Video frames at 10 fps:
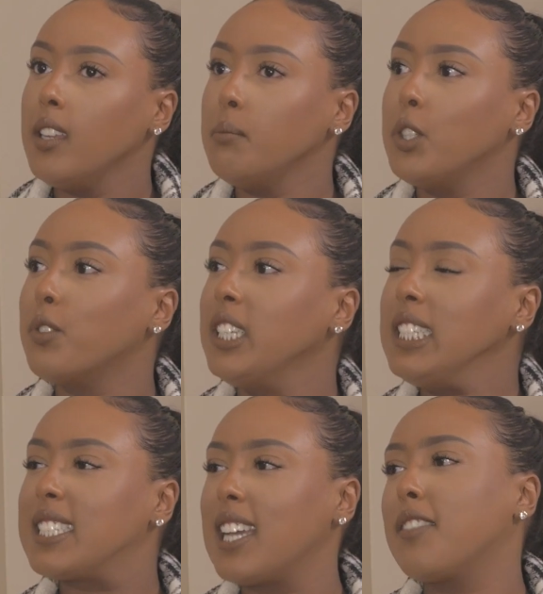You
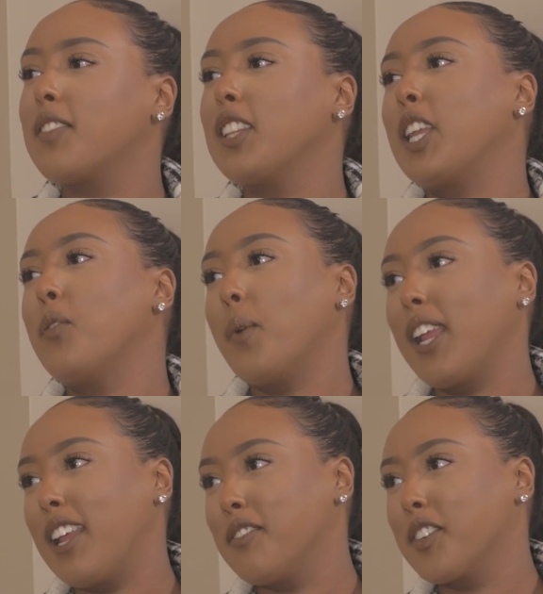can definitely
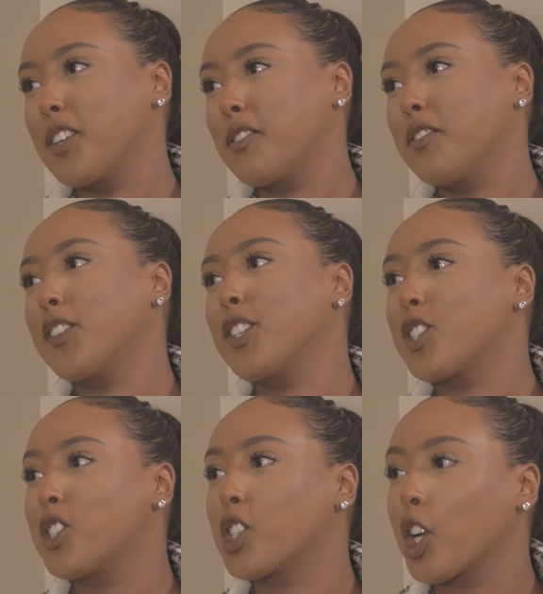waver for
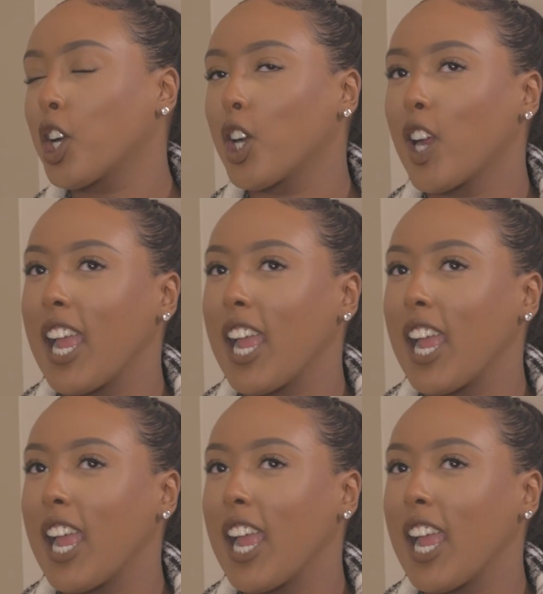sure.